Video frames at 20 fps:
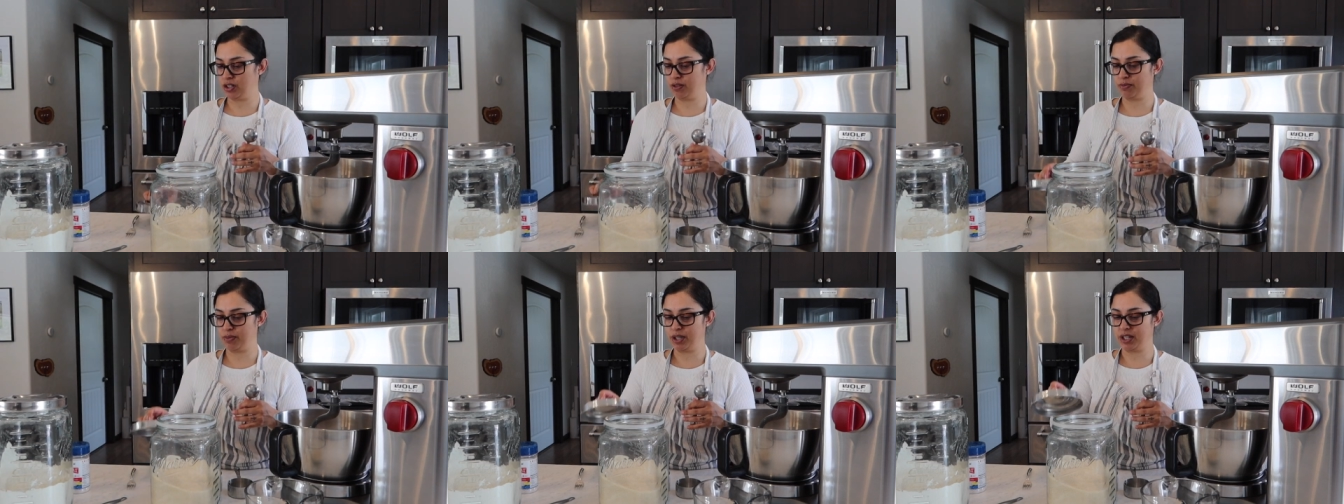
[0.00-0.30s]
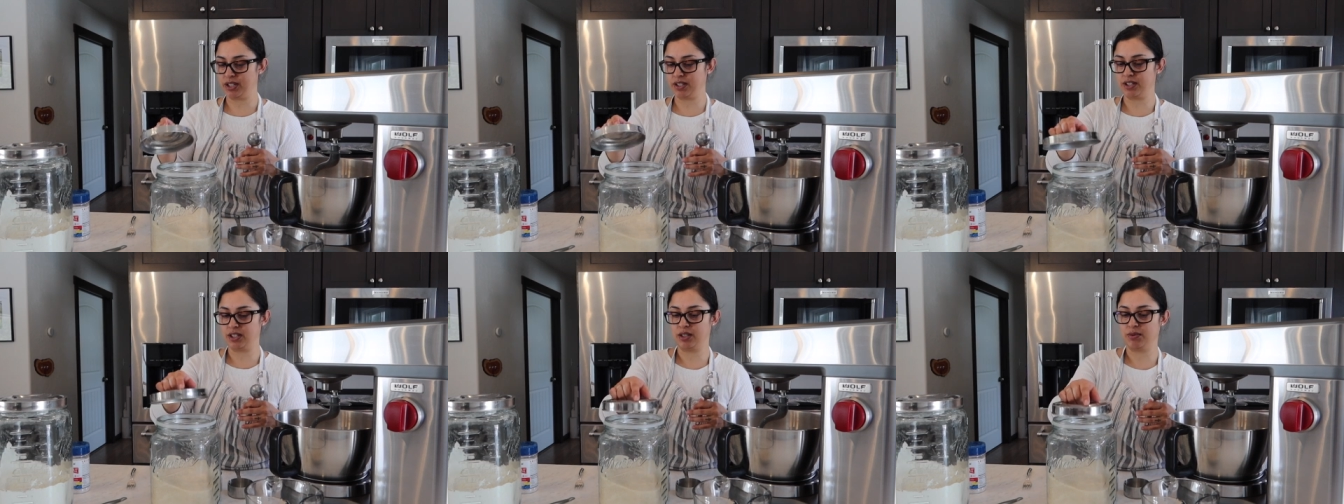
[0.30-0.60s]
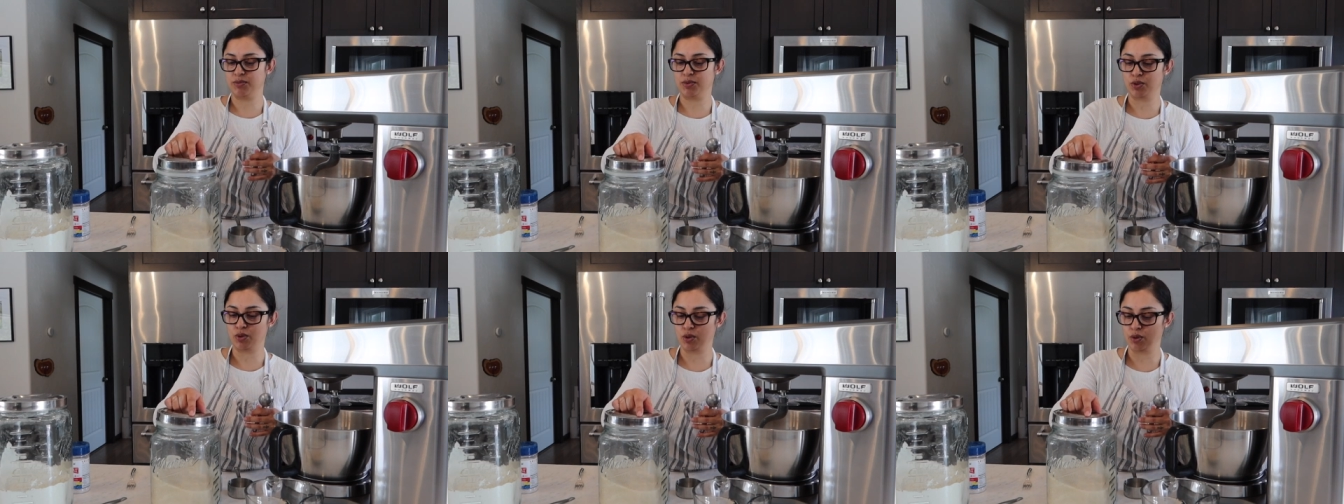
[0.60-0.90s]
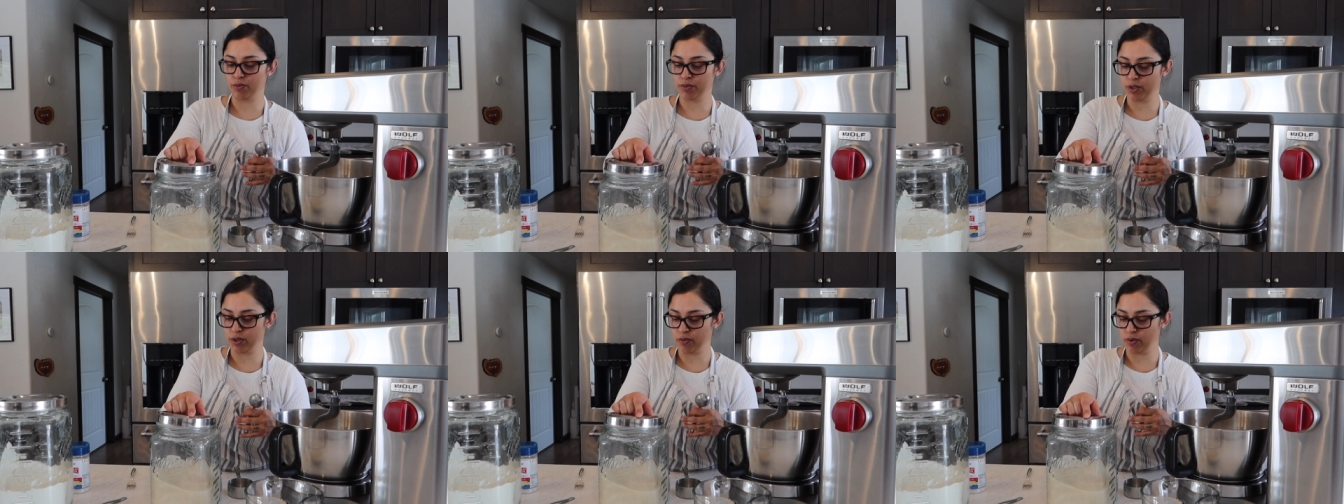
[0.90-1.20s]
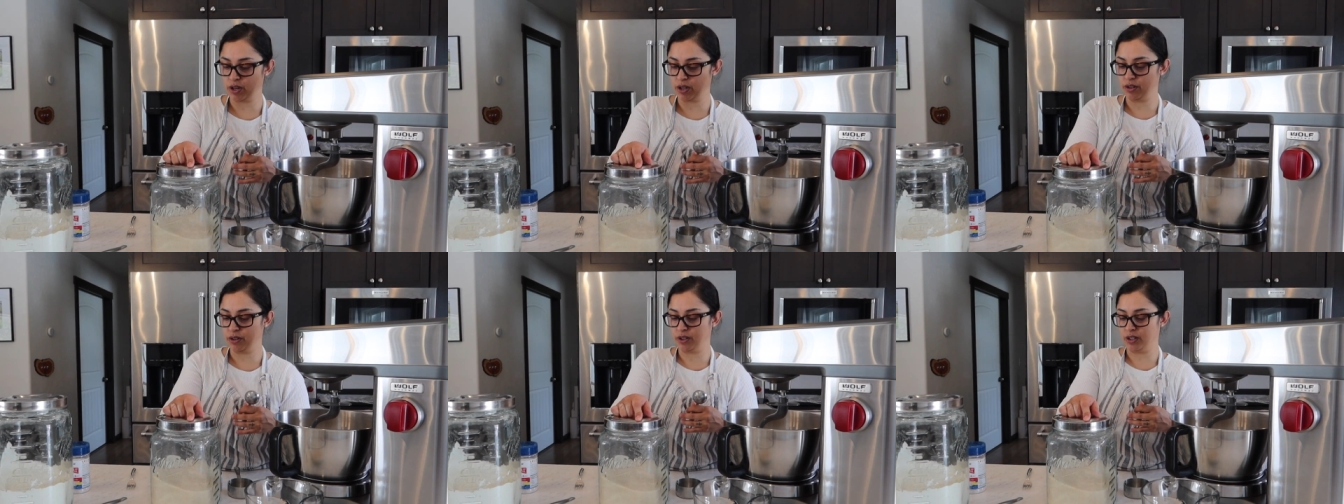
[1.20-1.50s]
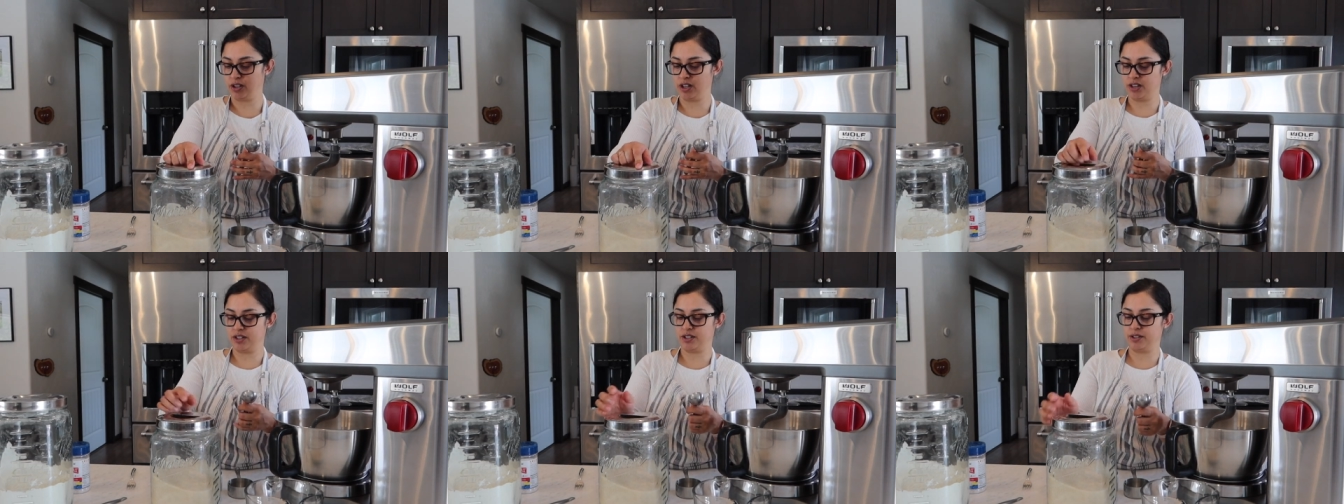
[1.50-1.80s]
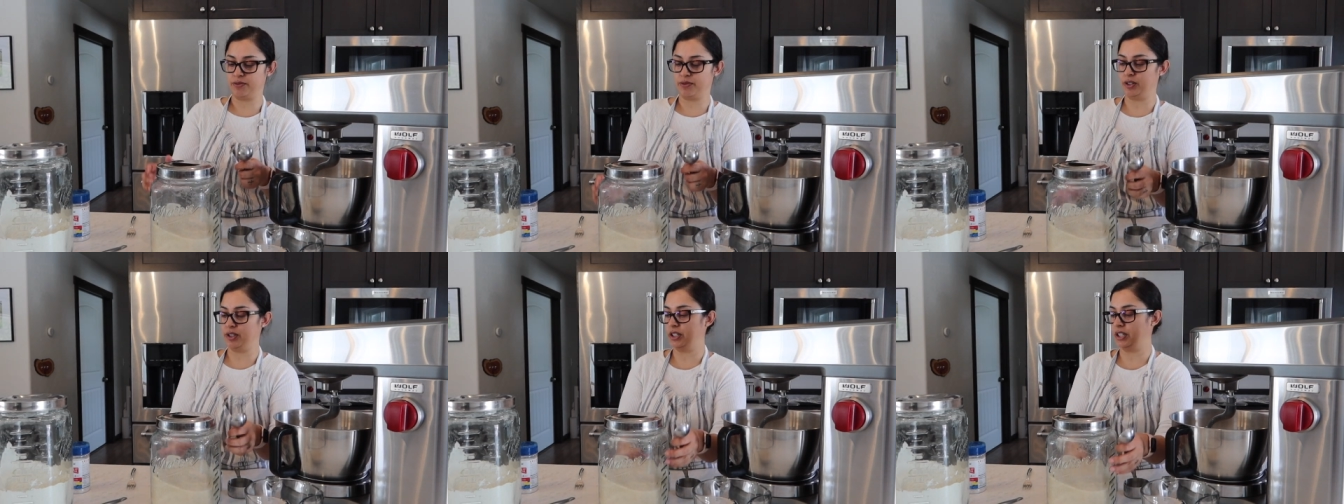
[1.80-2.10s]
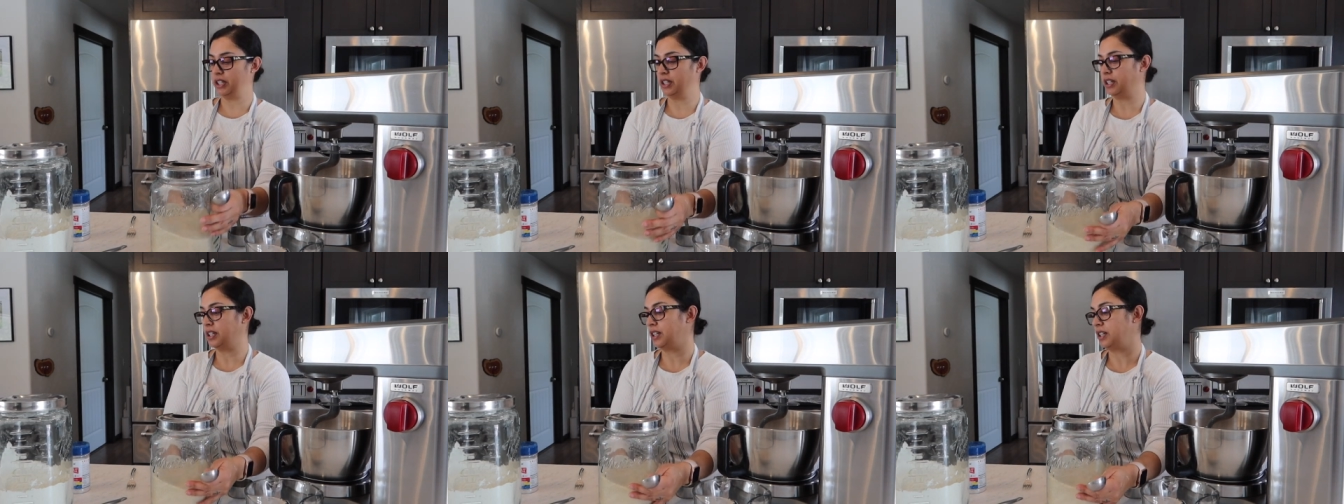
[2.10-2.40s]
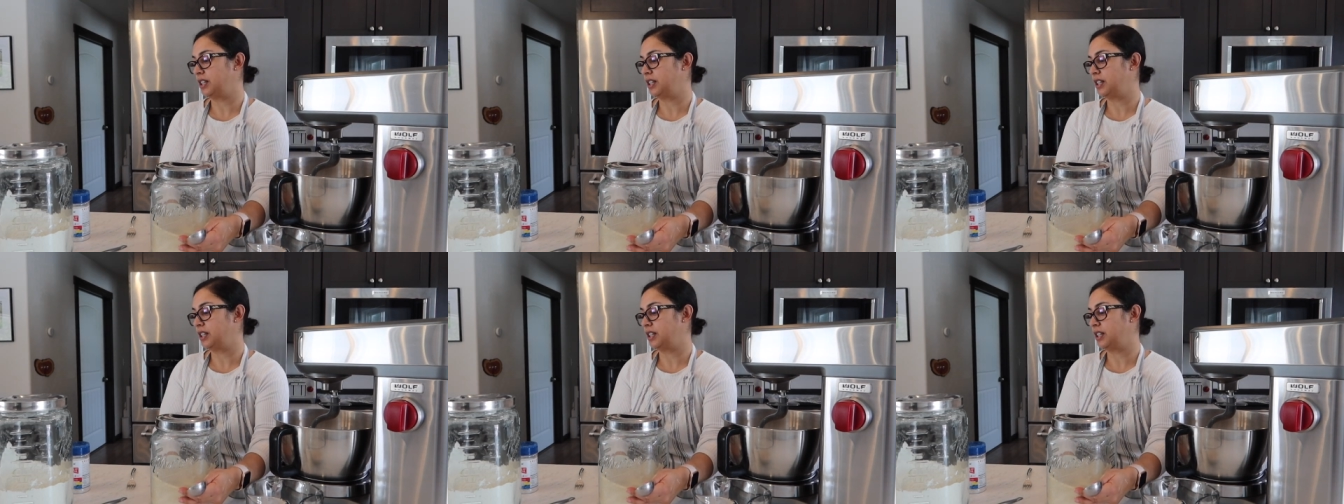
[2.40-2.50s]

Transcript: because it absorbs the water a lot differently.